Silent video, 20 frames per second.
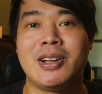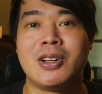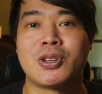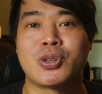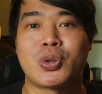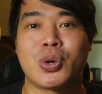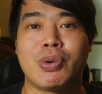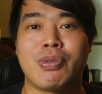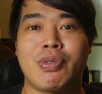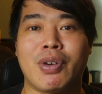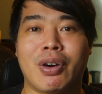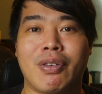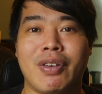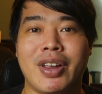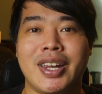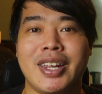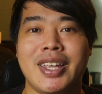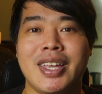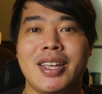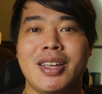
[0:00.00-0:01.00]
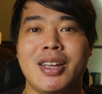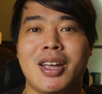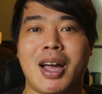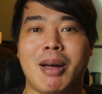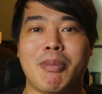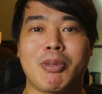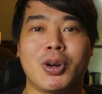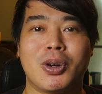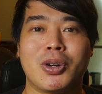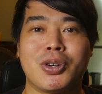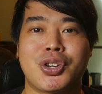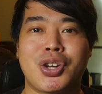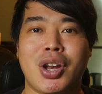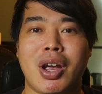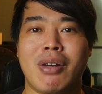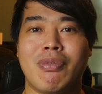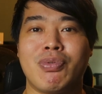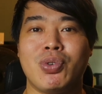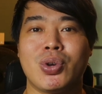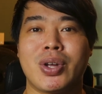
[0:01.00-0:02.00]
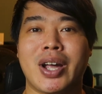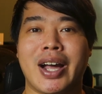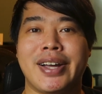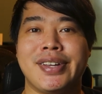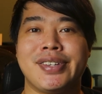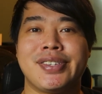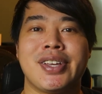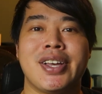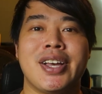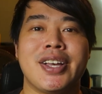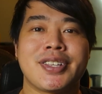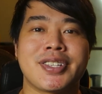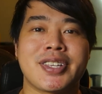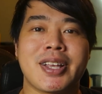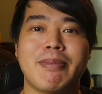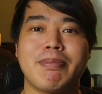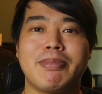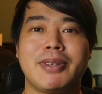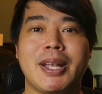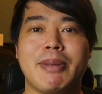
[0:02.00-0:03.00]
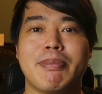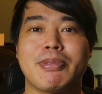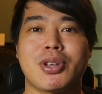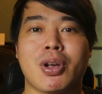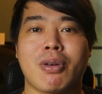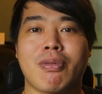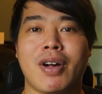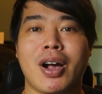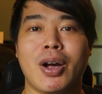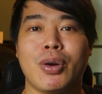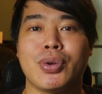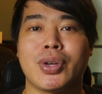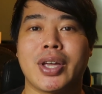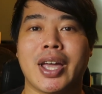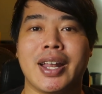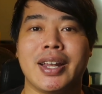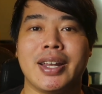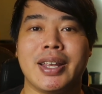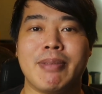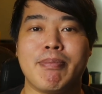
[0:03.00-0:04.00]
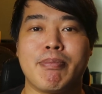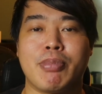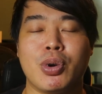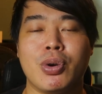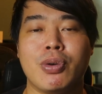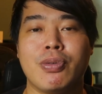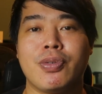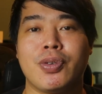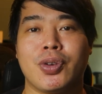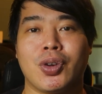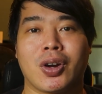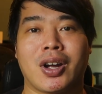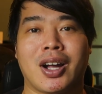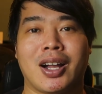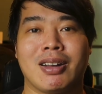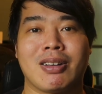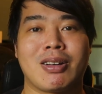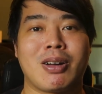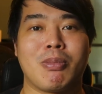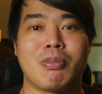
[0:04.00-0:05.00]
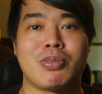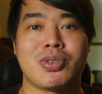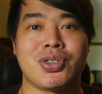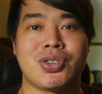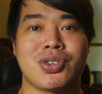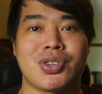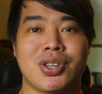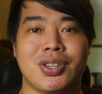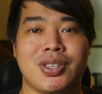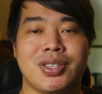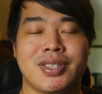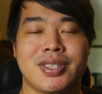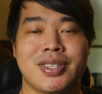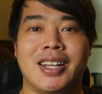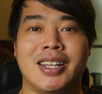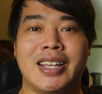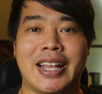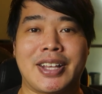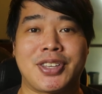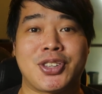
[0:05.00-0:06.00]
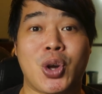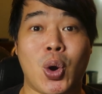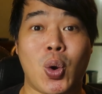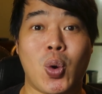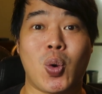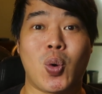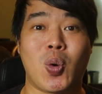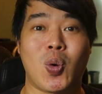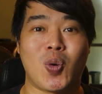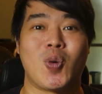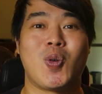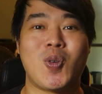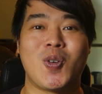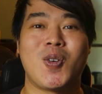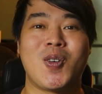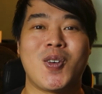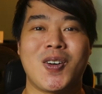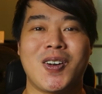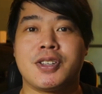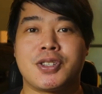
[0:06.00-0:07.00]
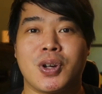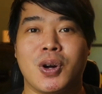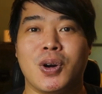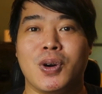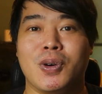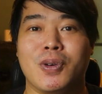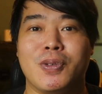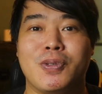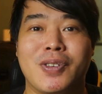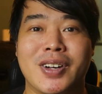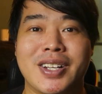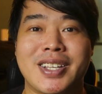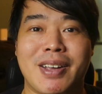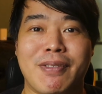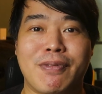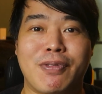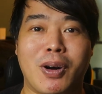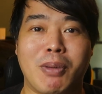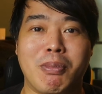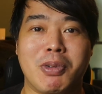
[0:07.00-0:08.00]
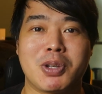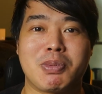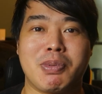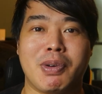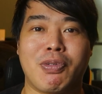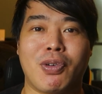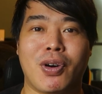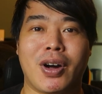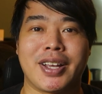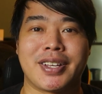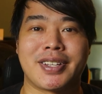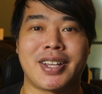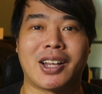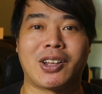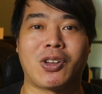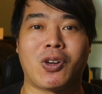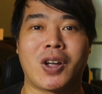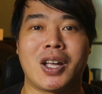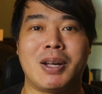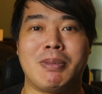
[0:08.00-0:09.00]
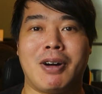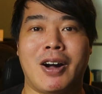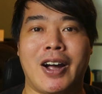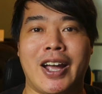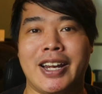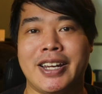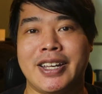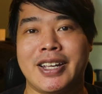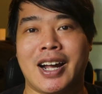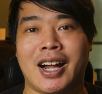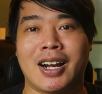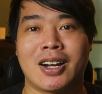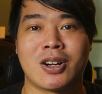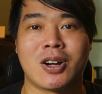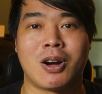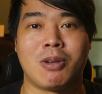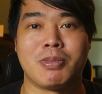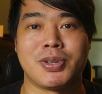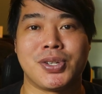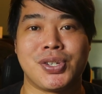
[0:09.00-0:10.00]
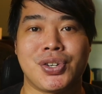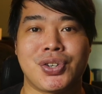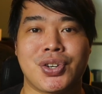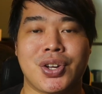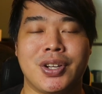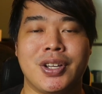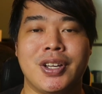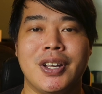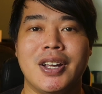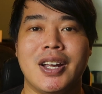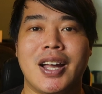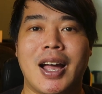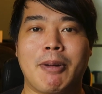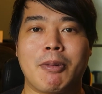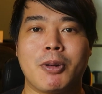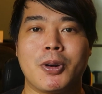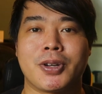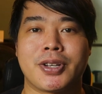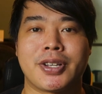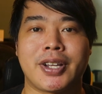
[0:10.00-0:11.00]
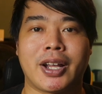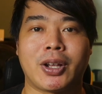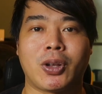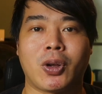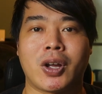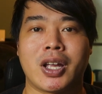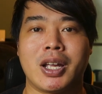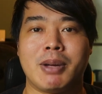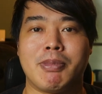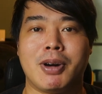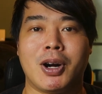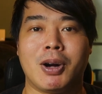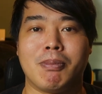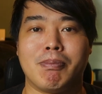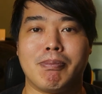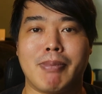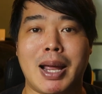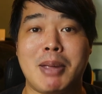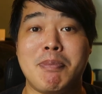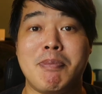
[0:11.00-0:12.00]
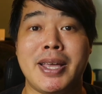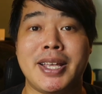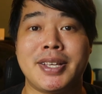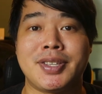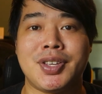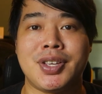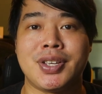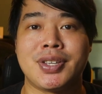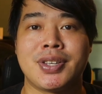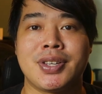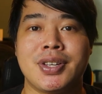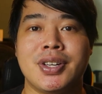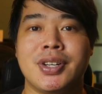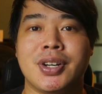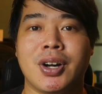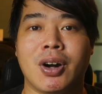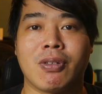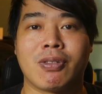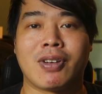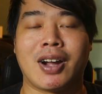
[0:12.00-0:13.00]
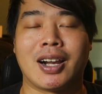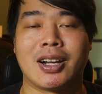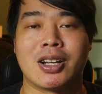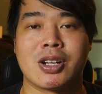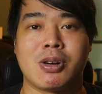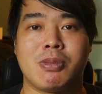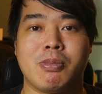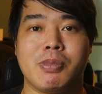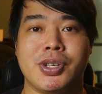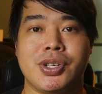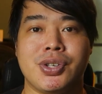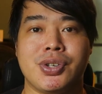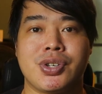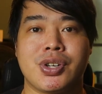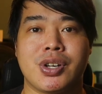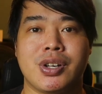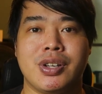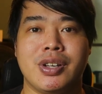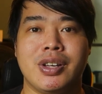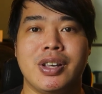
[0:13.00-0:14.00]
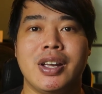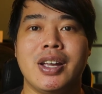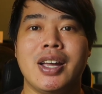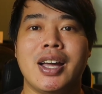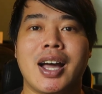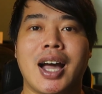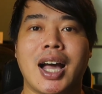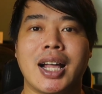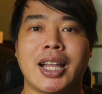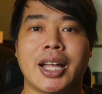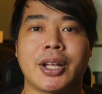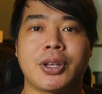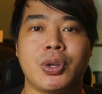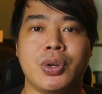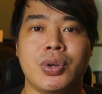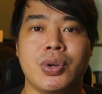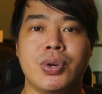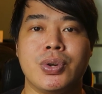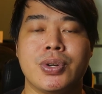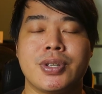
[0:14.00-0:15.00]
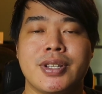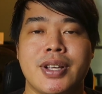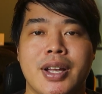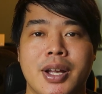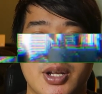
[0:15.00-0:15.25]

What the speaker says: So if you're ready, I'm going to share with you guys some tips of how you can improve your color compositions. Let's go! So first and foremost, before I start talking about any color composition, I'm going to start talking about my basis of color composition. I like to use